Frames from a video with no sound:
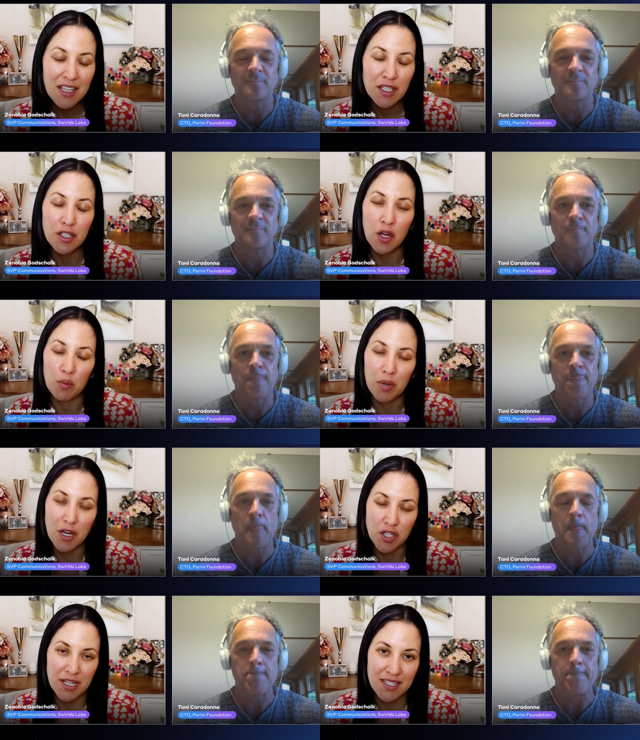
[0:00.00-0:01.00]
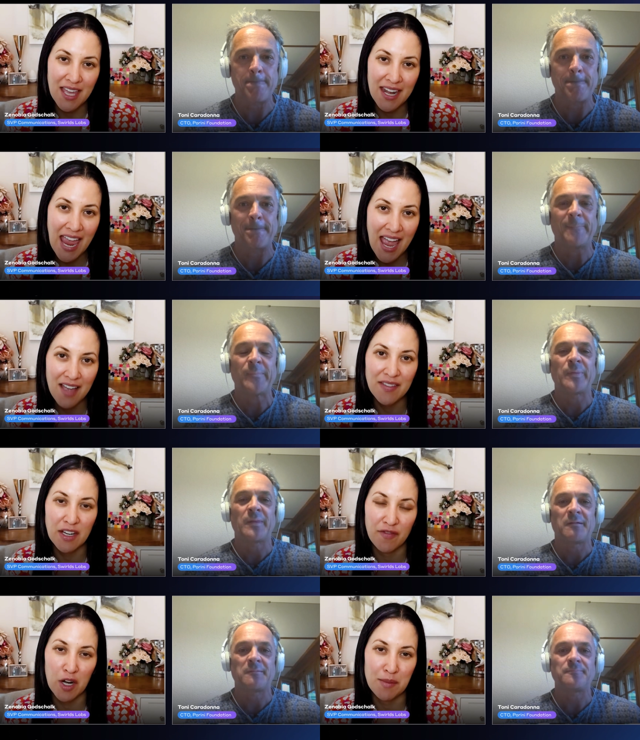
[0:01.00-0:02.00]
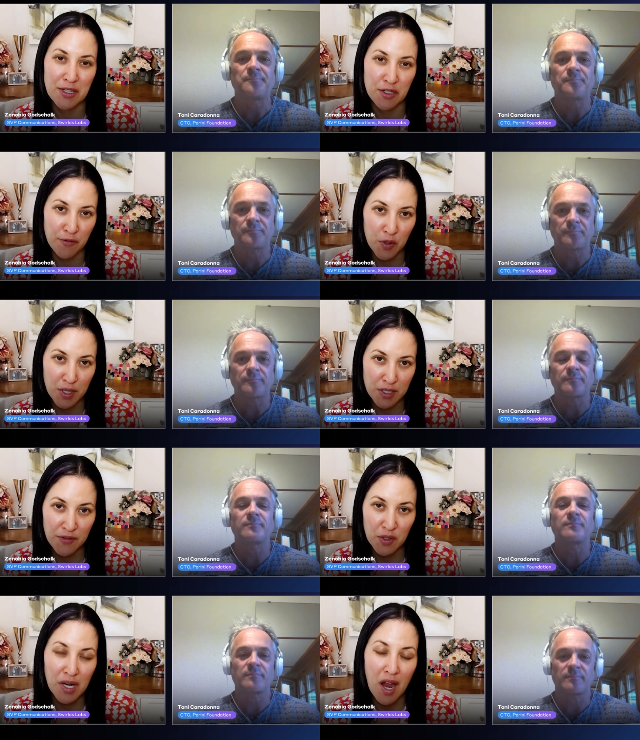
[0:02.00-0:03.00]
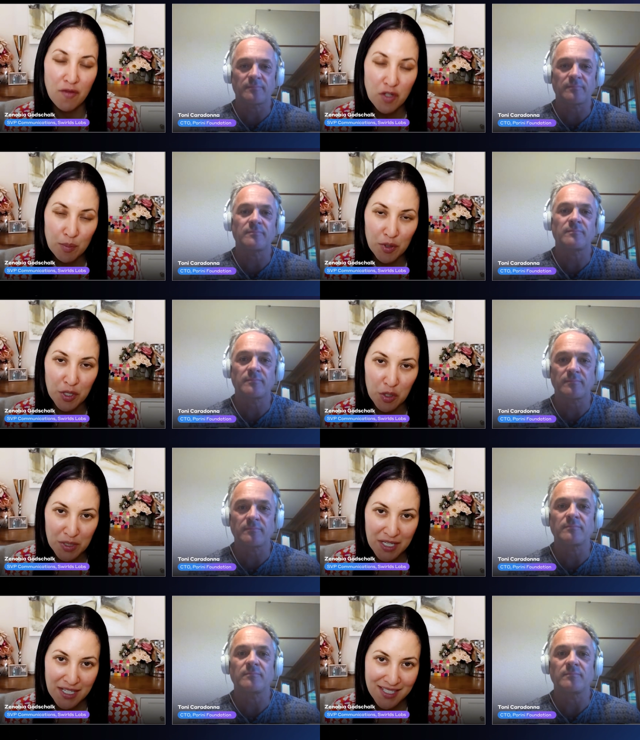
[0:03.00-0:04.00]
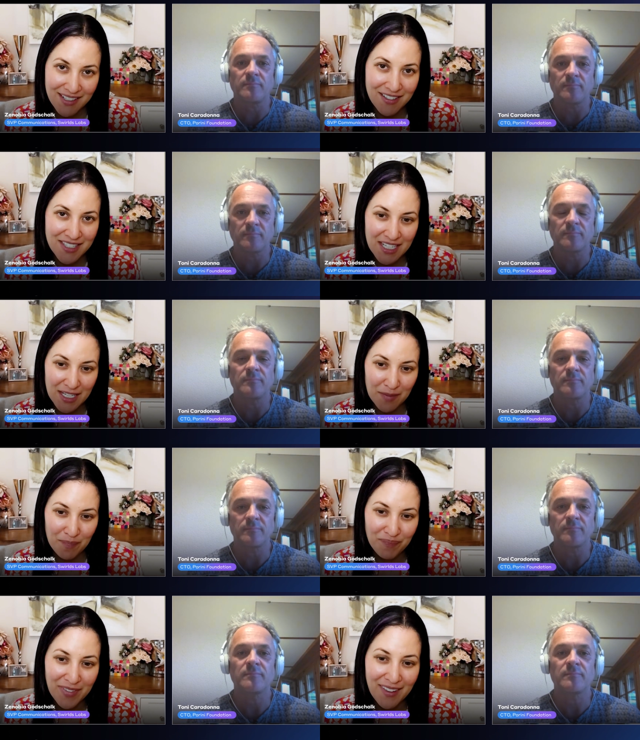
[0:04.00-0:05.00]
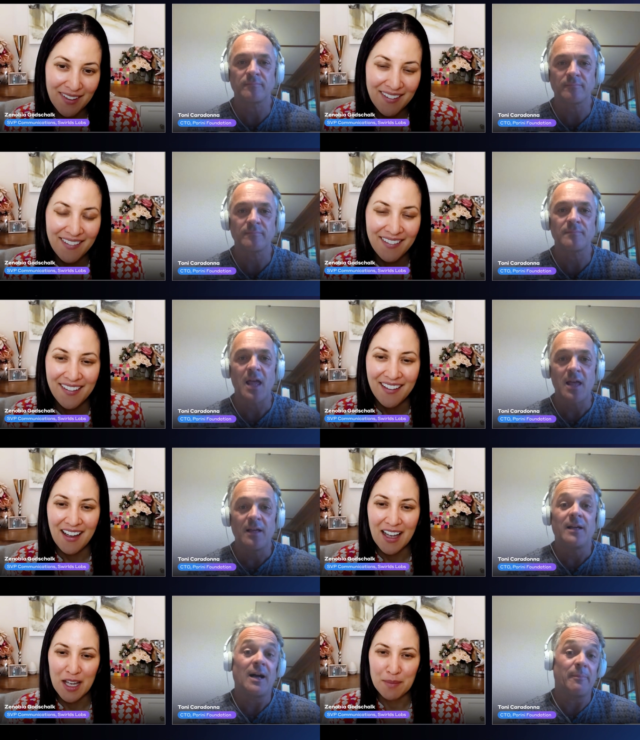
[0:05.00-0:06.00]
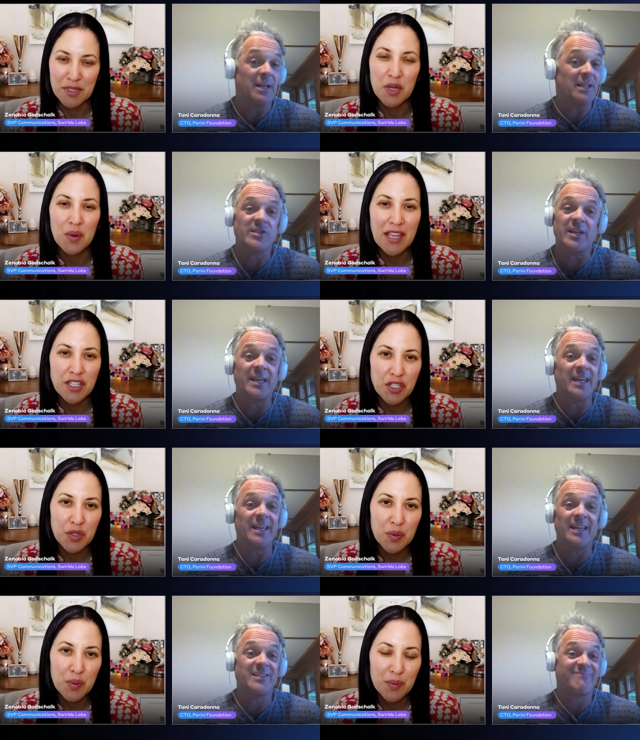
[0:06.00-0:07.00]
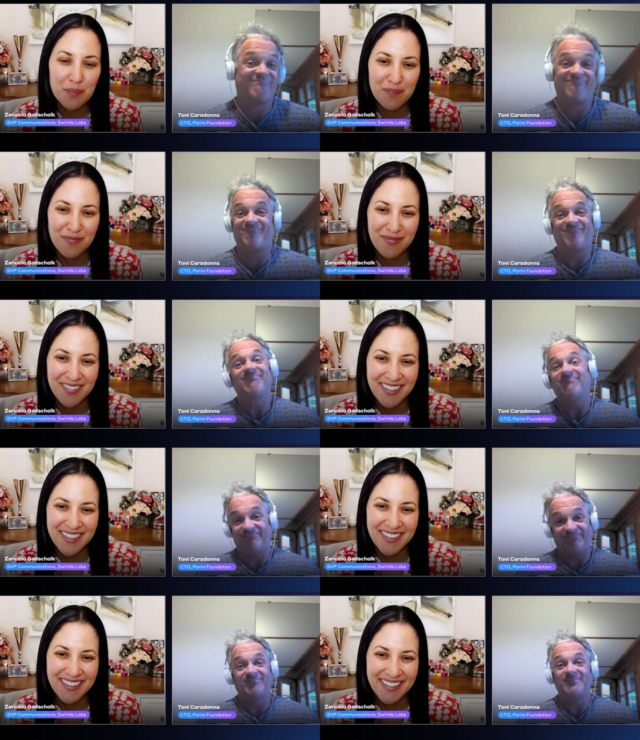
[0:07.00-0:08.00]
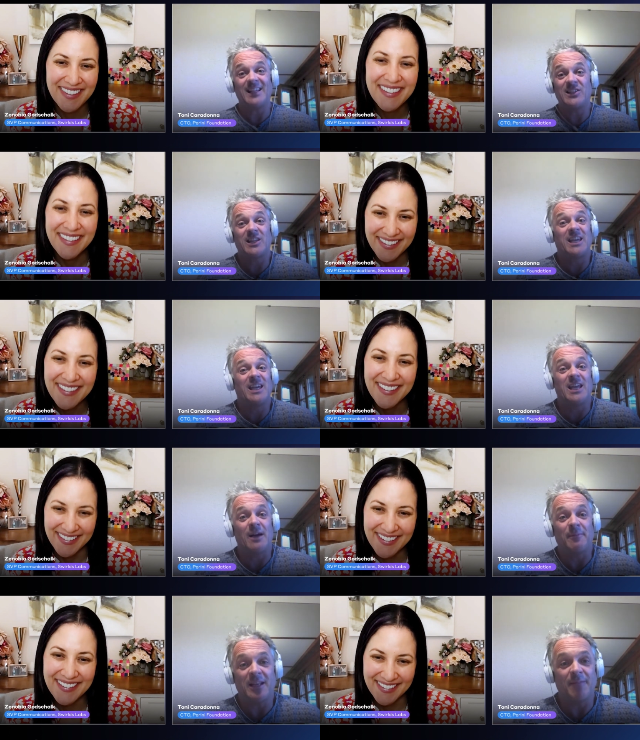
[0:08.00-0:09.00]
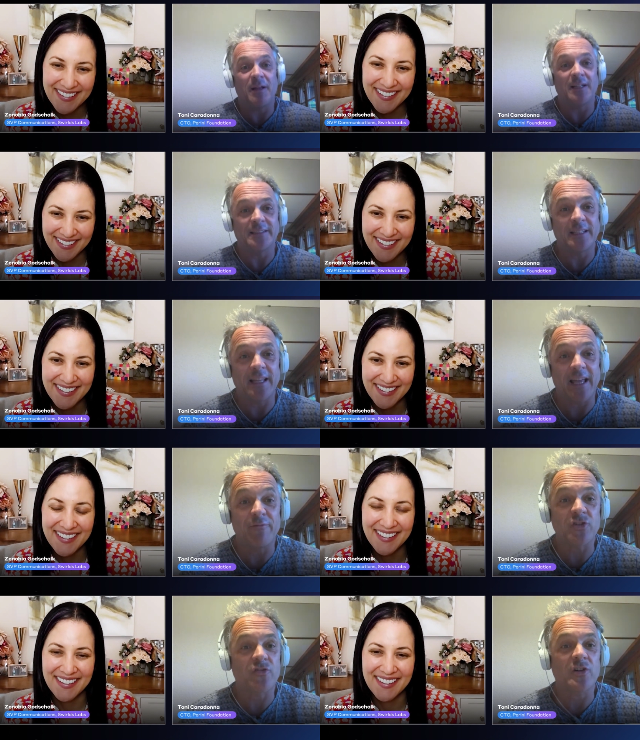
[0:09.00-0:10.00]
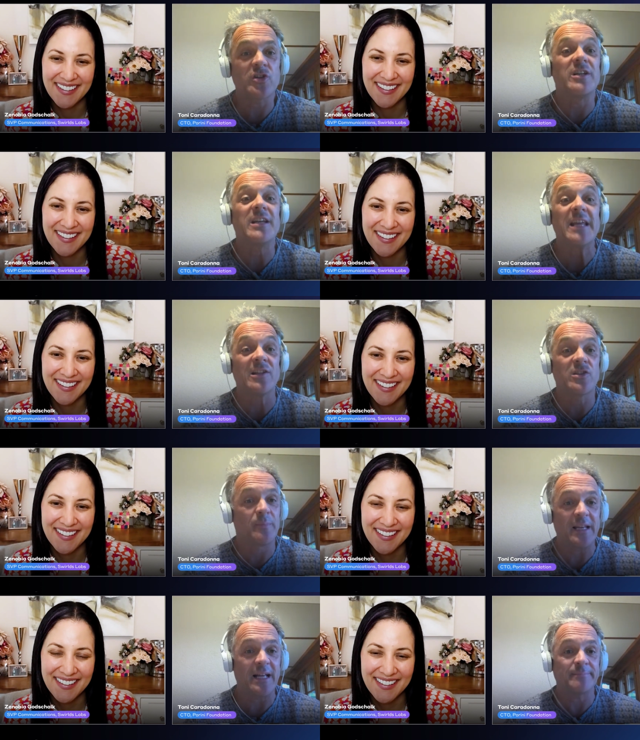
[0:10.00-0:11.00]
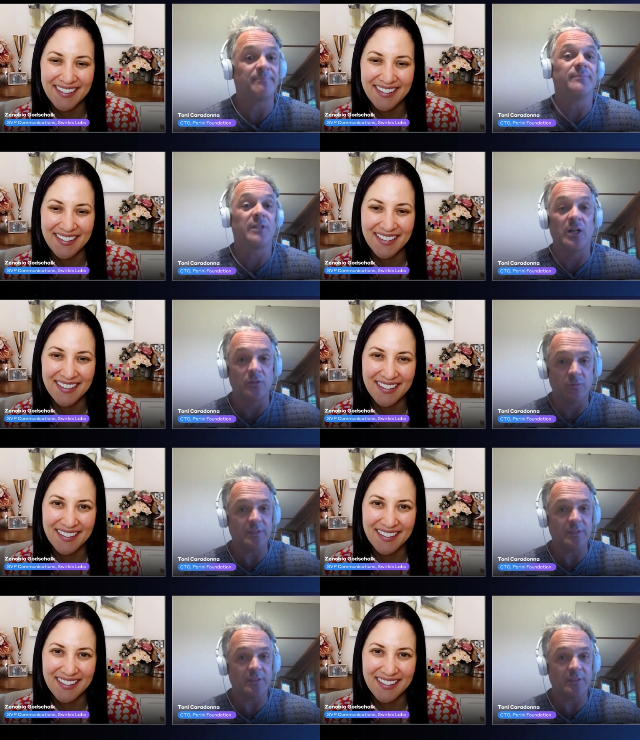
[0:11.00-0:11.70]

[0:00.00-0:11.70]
Speaker 1: you know, projects that have an environmental focus feel comfortable using D L T.
Speaker 2: Um, I mean, so as key. you... That's the key. I mean, the, the infrastructure needs to be net, you know,